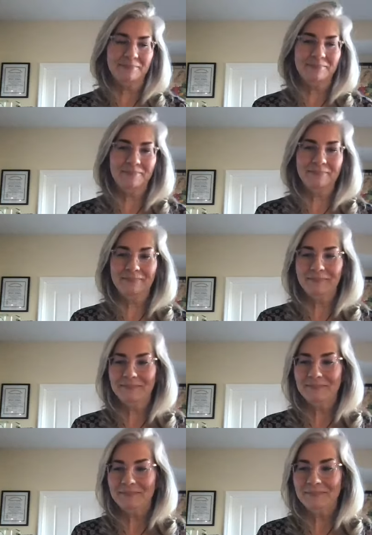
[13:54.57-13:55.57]

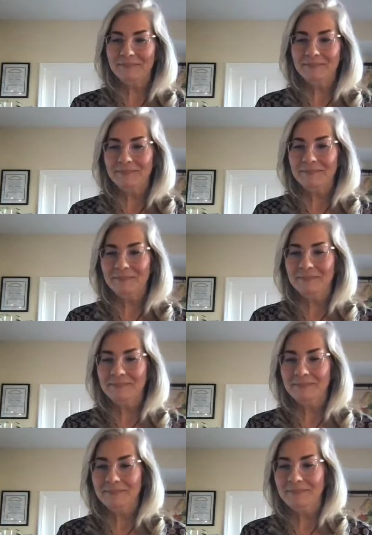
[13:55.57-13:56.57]

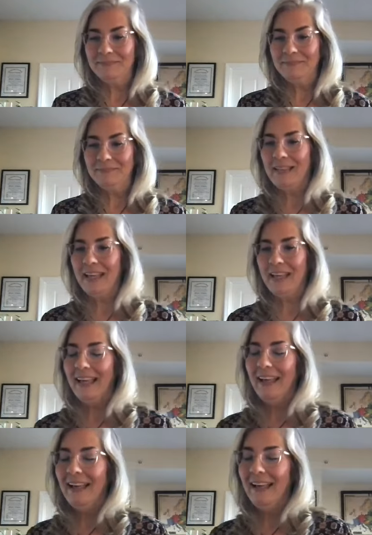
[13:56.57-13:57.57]

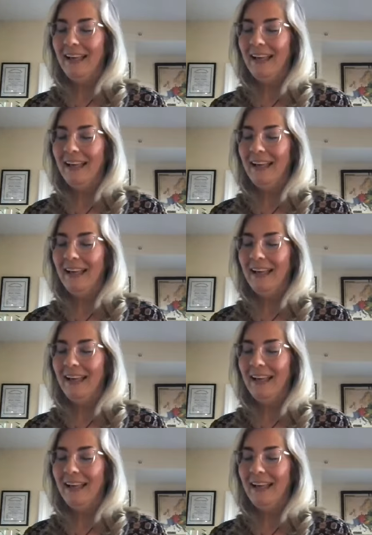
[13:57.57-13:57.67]
No one is speaking in this clip.